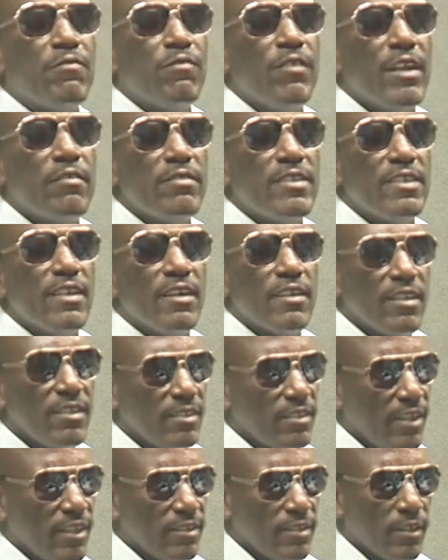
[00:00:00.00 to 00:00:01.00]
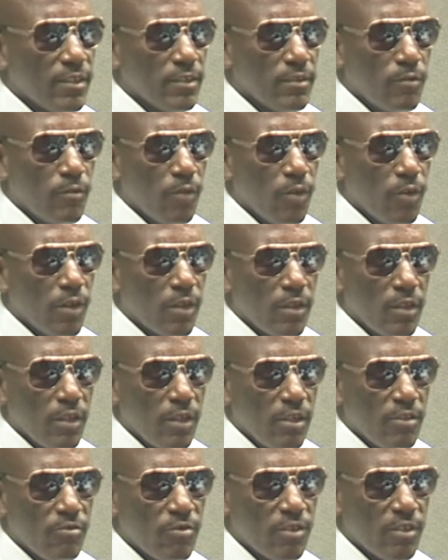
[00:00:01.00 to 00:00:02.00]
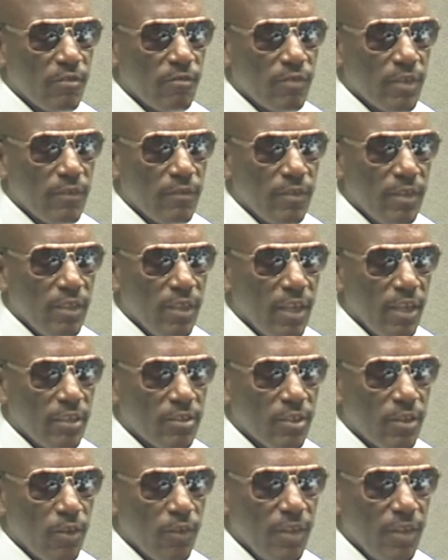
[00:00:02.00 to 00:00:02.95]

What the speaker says: Frederick Douglass said something more than 150 years ago.